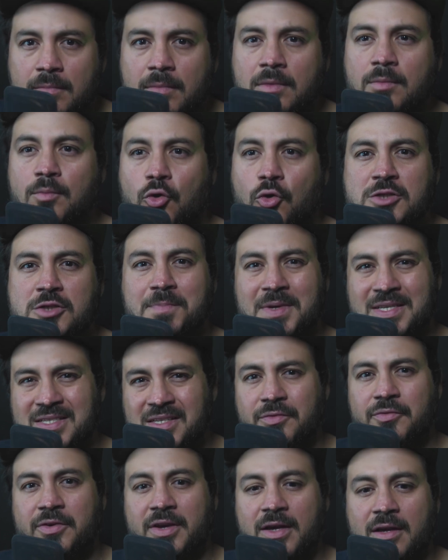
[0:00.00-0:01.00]
more
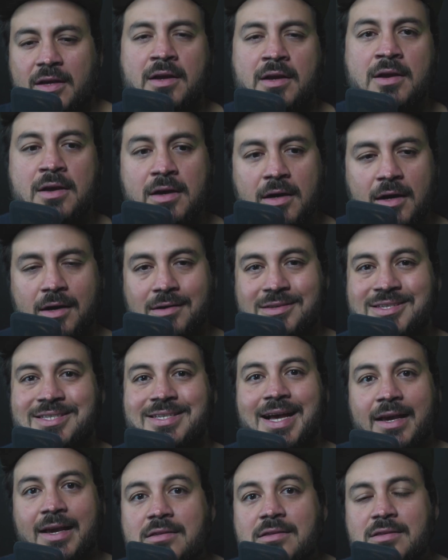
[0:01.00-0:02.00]
specific
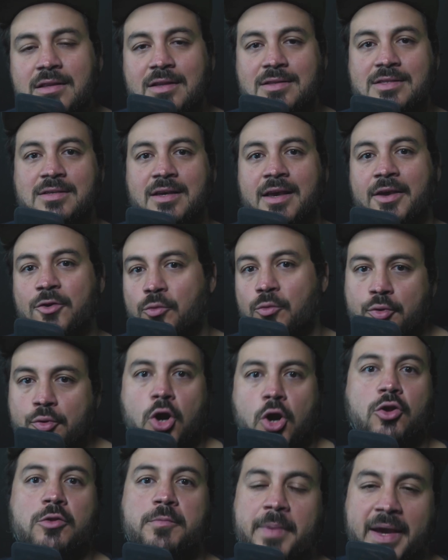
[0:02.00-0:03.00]
sites, let's say your
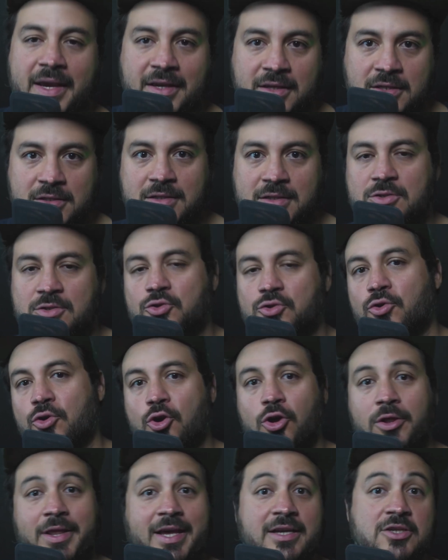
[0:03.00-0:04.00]
product pages, your
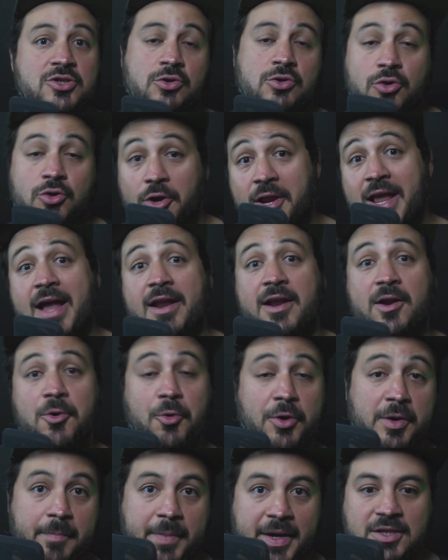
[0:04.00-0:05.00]
collection or
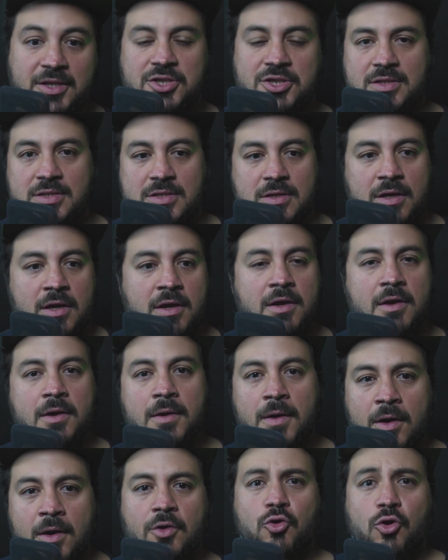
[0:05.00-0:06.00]
category pages.
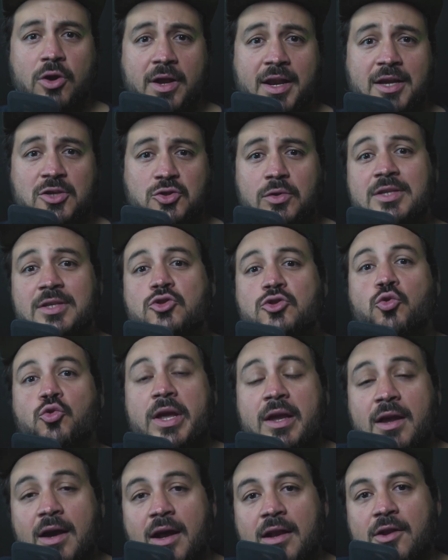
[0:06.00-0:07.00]
You can actually
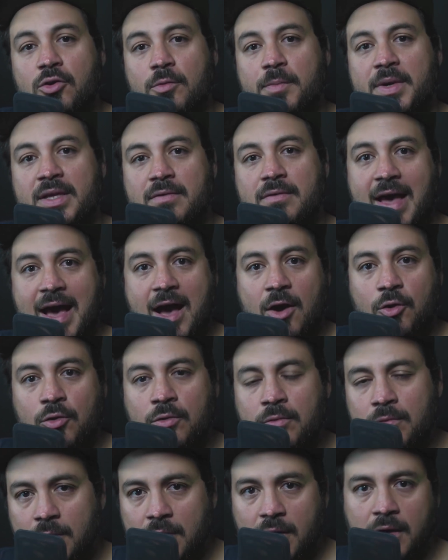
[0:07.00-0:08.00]
tweak a little bit
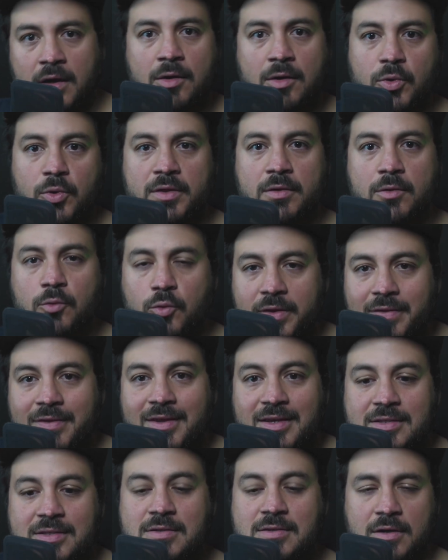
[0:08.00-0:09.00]
down with
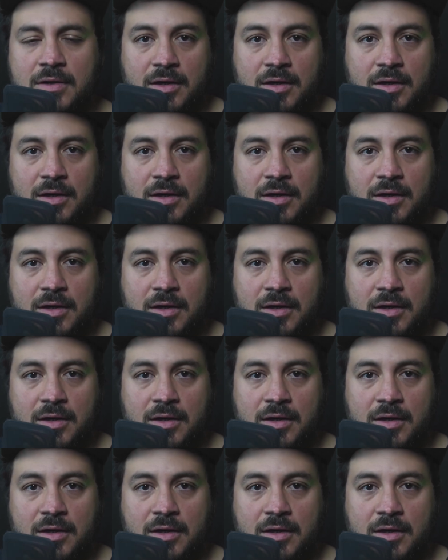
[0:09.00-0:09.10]
this